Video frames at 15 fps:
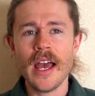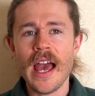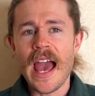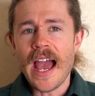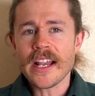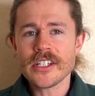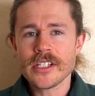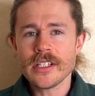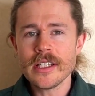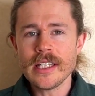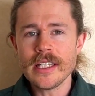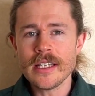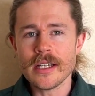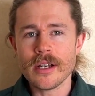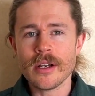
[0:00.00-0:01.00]

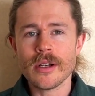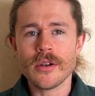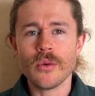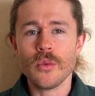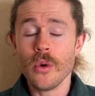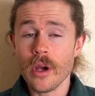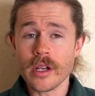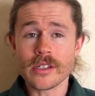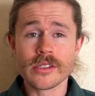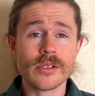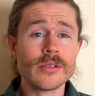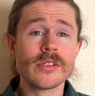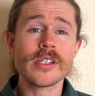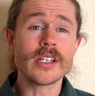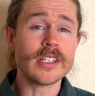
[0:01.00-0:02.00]
actually works to
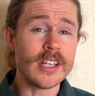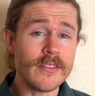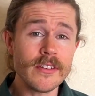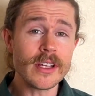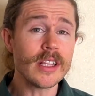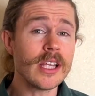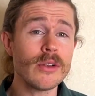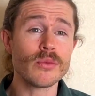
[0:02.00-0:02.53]
significantly